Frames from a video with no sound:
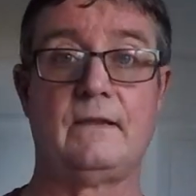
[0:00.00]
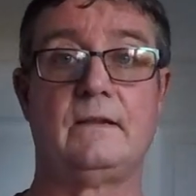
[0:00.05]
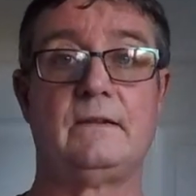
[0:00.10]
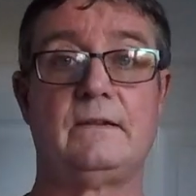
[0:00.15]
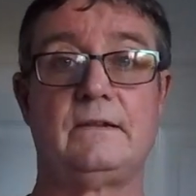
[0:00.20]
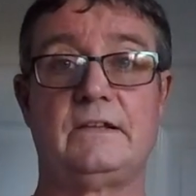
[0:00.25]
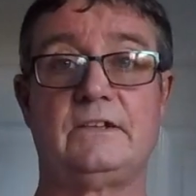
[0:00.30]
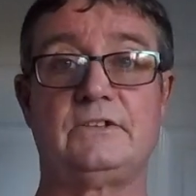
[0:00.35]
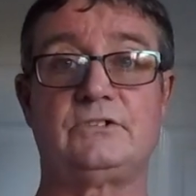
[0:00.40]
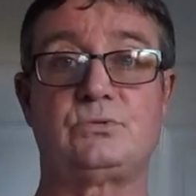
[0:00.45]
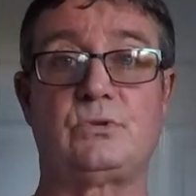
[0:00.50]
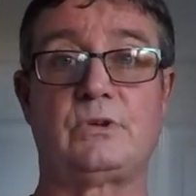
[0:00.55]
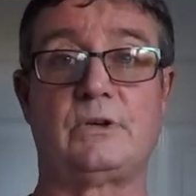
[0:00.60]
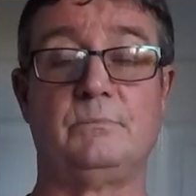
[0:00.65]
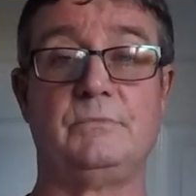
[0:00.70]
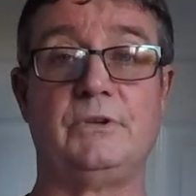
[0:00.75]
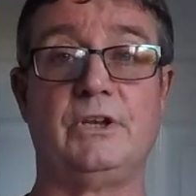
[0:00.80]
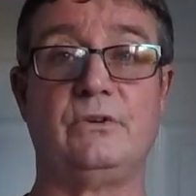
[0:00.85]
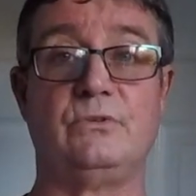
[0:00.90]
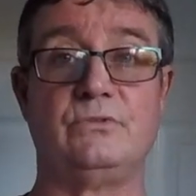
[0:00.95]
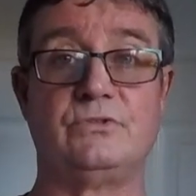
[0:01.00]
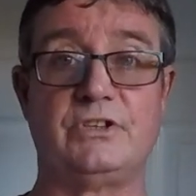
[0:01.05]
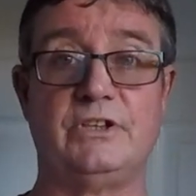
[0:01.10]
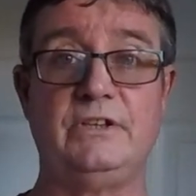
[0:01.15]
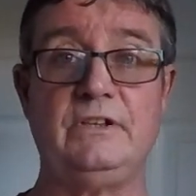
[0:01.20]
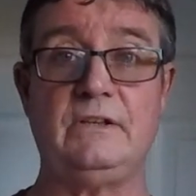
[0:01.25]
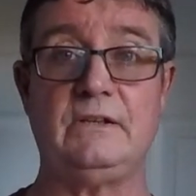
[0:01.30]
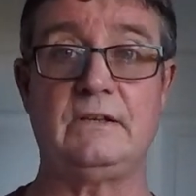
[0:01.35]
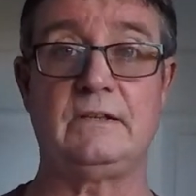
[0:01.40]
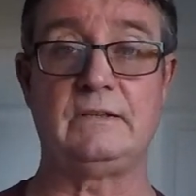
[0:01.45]
what I'm
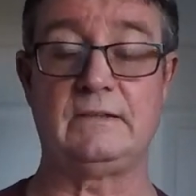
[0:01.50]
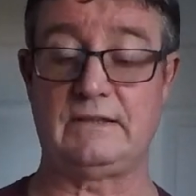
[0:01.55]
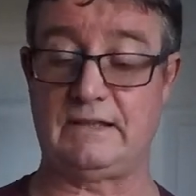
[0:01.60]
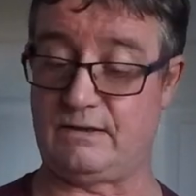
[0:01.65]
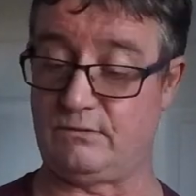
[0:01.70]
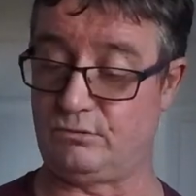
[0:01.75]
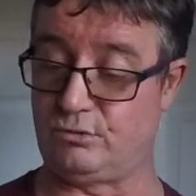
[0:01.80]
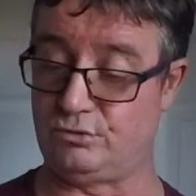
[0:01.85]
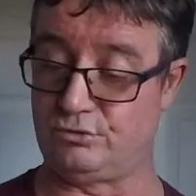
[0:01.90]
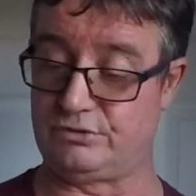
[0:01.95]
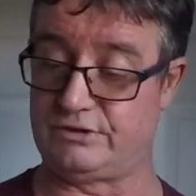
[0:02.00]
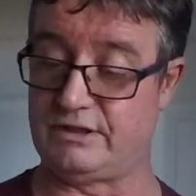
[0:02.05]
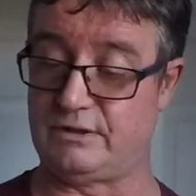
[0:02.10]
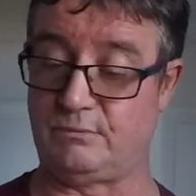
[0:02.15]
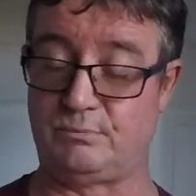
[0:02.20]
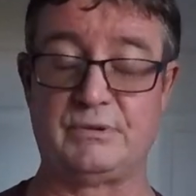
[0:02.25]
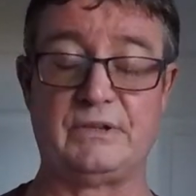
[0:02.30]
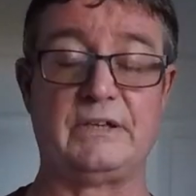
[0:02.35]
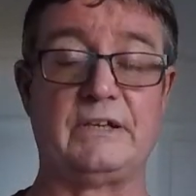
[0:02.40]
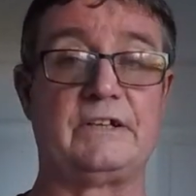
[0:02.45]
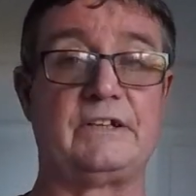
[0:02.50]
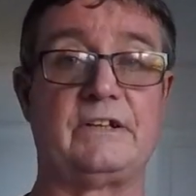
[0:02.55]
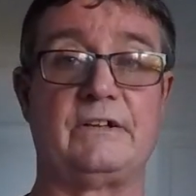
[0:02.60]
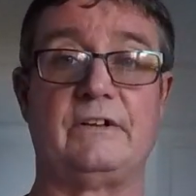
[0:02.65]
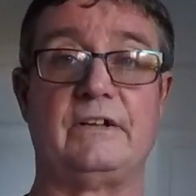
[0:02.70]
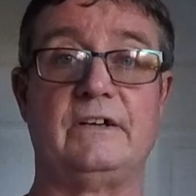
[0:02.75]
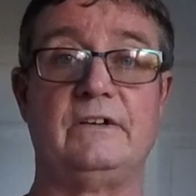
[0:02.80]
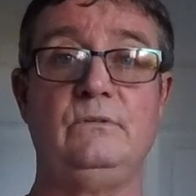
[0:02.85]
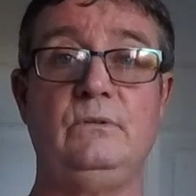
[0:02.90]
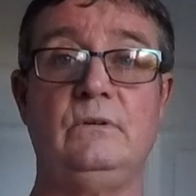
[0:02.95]
using. How good they'll be, I don't
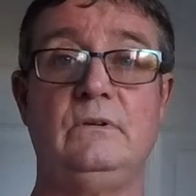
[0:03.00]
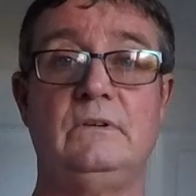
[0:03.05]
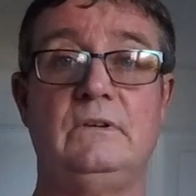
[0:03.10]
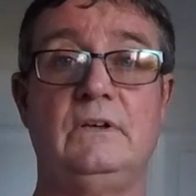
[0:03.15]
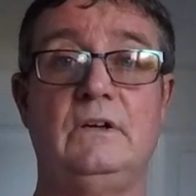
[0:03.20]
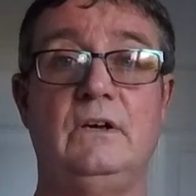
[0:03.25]
know.